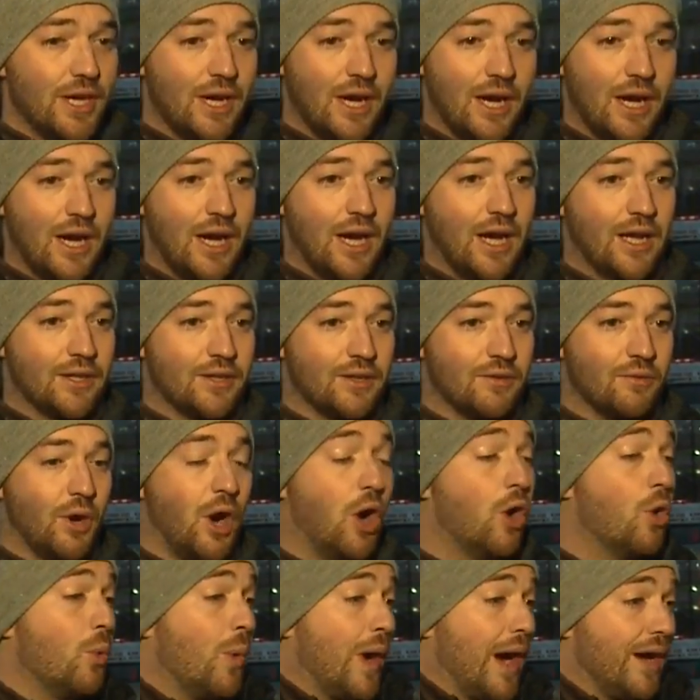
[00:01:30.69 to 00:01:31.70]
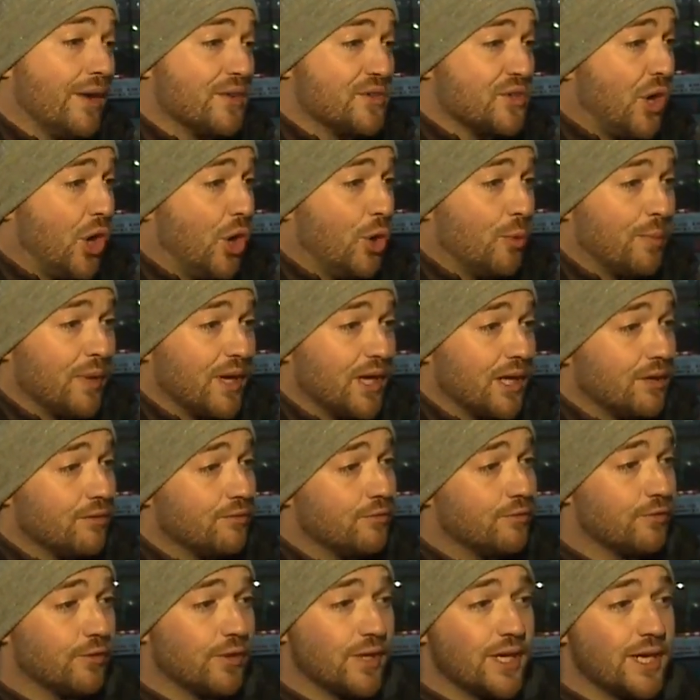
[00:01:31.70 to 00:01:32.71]
Uh, OWOW's oh, open and
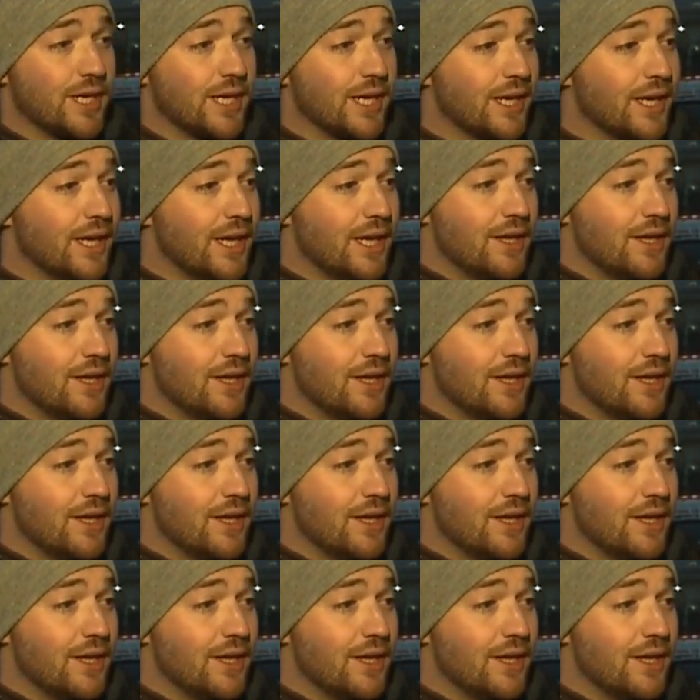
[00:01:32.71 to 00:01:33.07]
free.